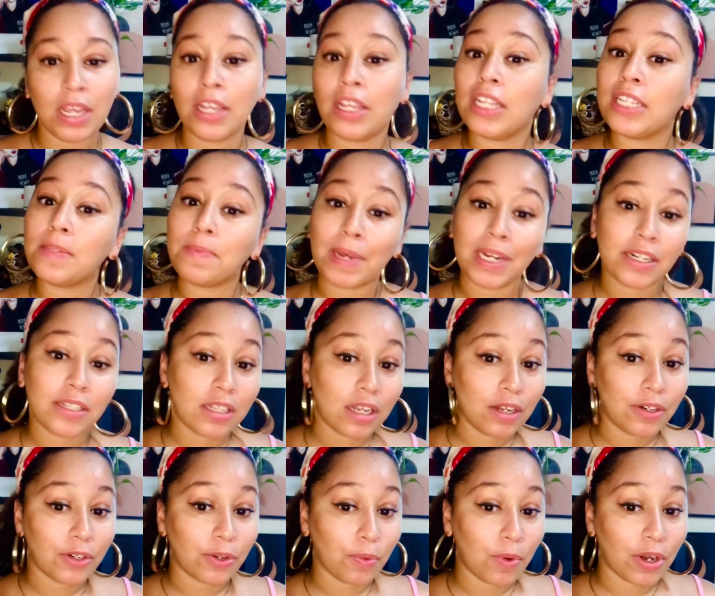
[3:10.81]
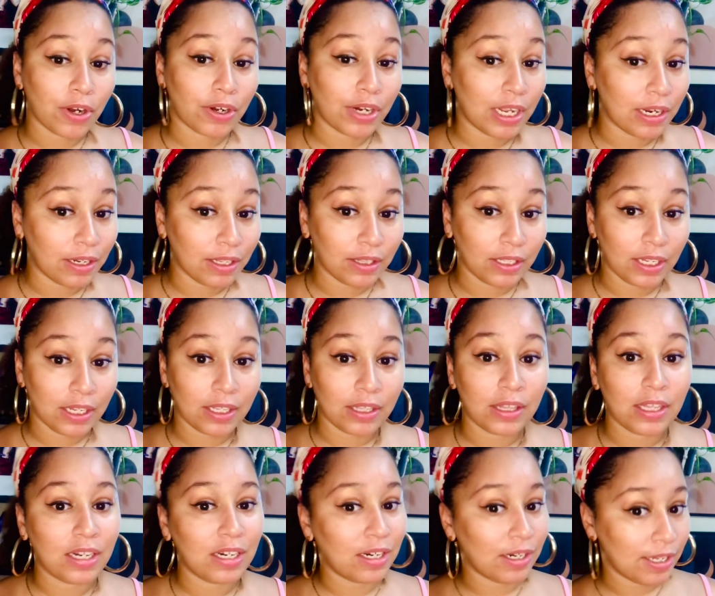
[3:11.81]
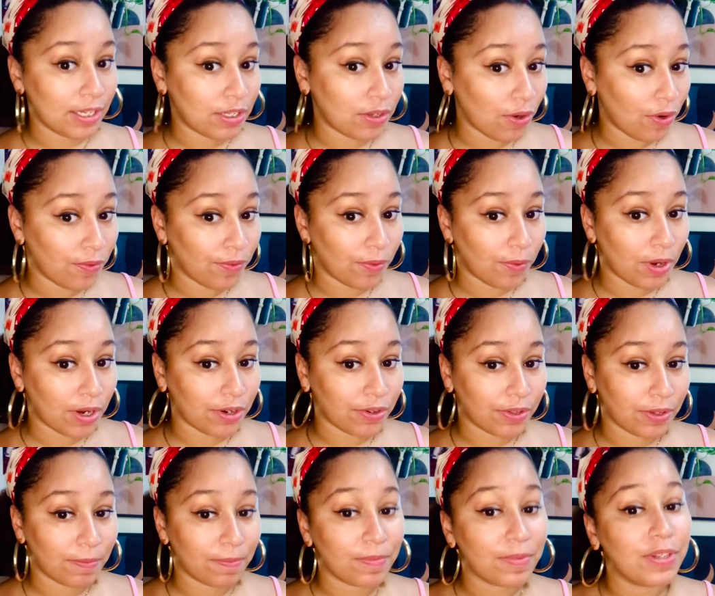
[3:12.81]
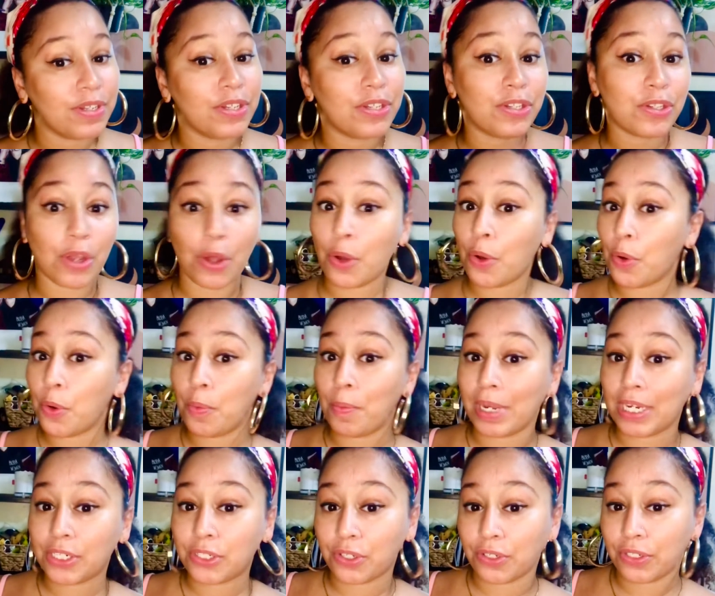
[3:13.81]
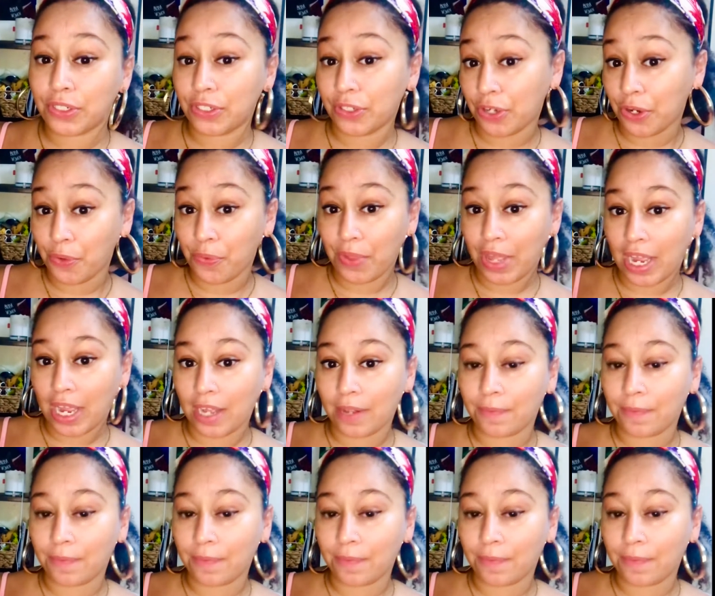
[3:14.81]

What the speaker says: It's better to underwater anything than it is to overwater them. So make sure to know that.